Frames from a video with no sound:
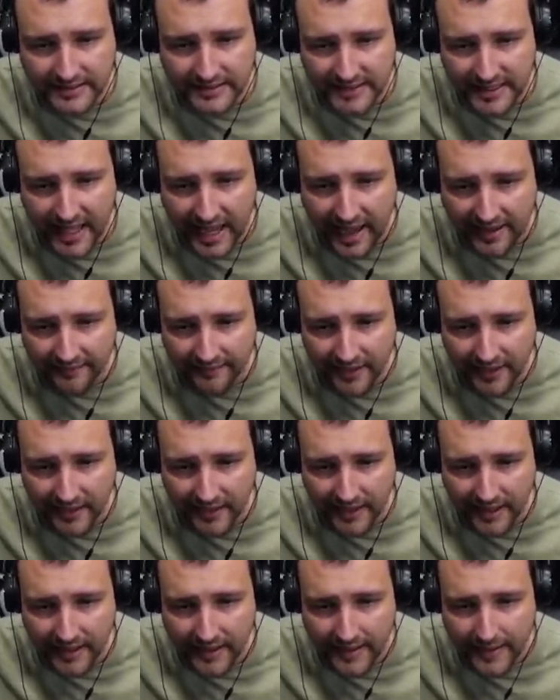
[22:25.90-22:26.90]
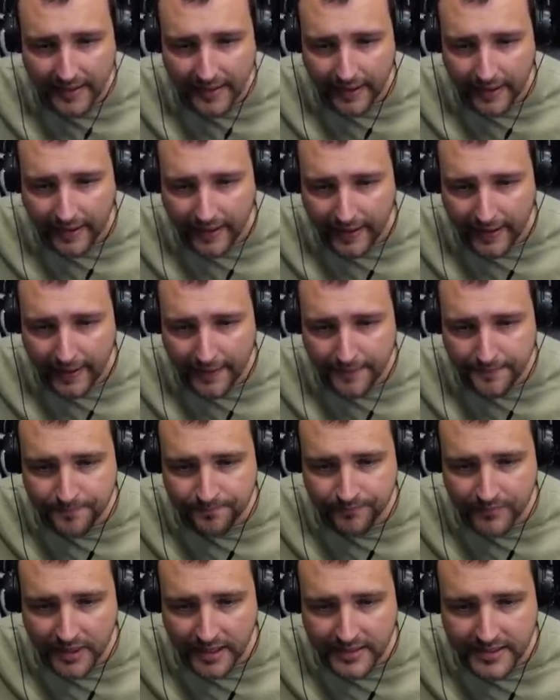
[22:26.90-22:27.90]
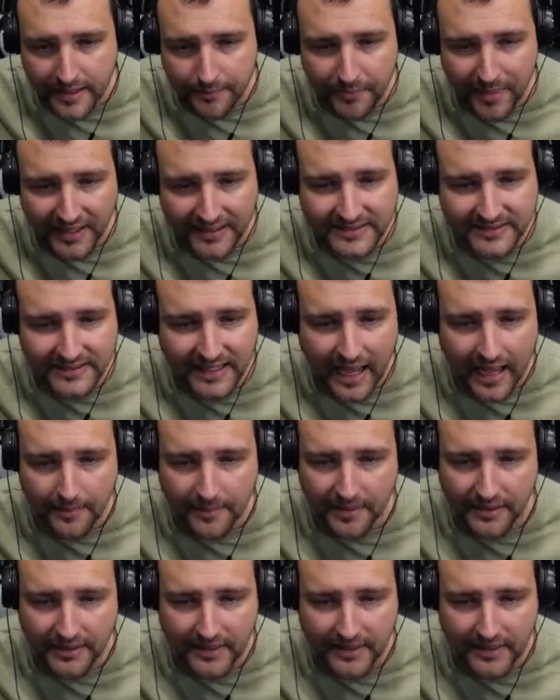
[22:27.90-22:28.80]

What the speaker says: having the best time in